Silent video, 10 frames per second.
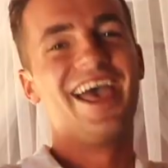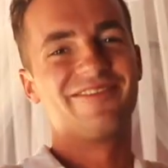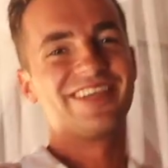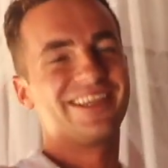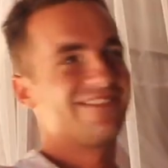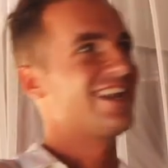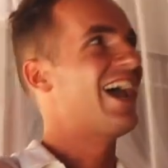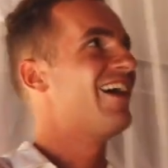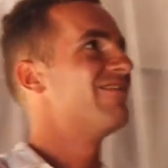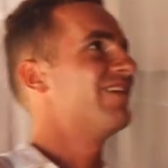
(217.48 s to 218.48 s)
And we even
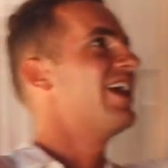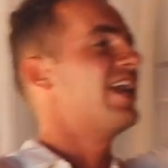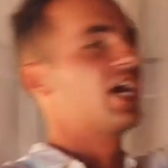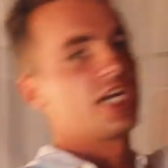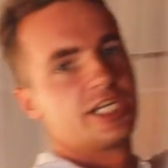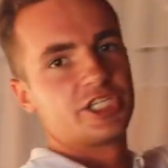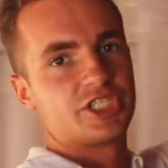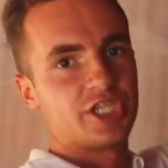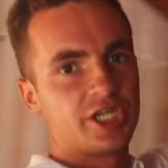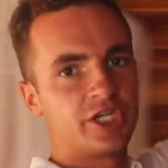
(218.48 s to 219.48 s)
have an air
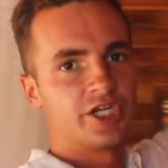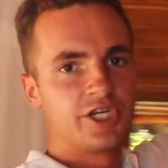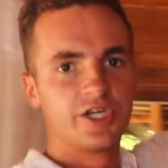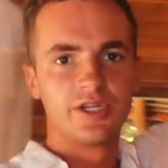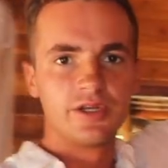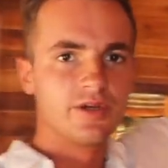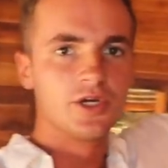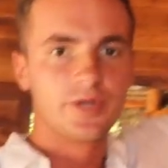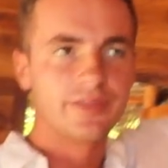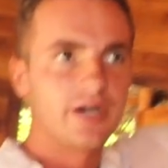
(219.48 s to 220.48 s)
conditioner.
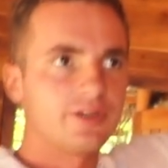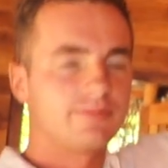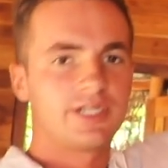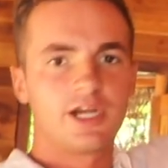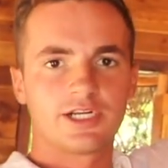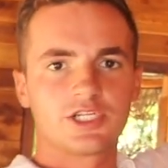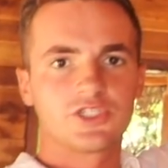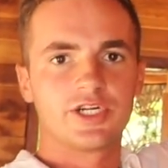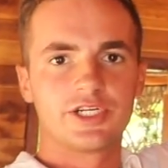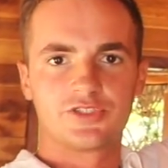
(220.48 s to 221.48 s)
Who would have thought there'd be an air
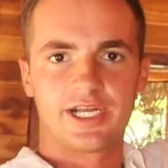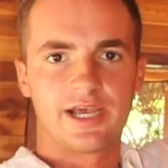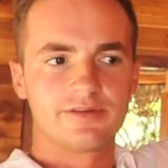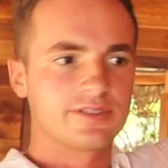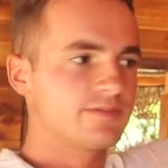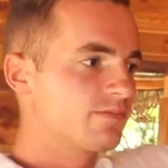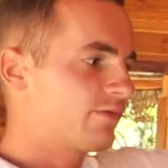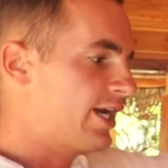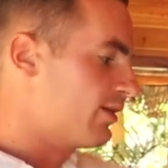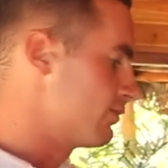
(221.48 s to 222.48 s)
conditioner in a treehouse,
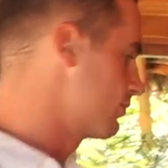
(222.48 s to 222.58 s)
right?